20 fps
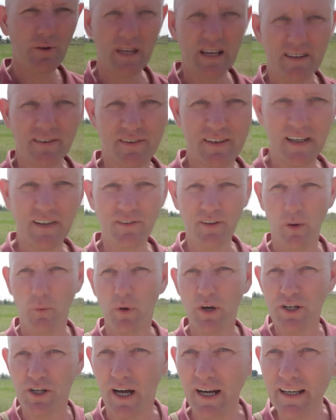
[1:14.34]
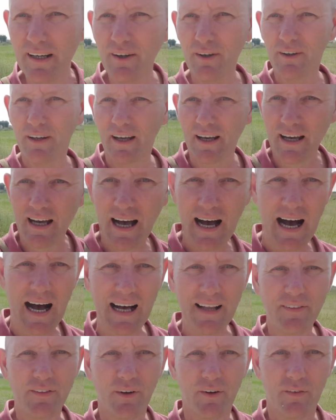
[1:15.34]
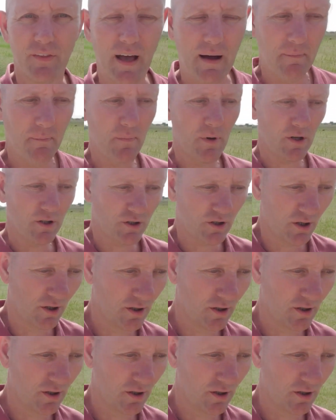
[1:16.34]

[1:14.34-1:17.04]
these things. I wish I could handle that much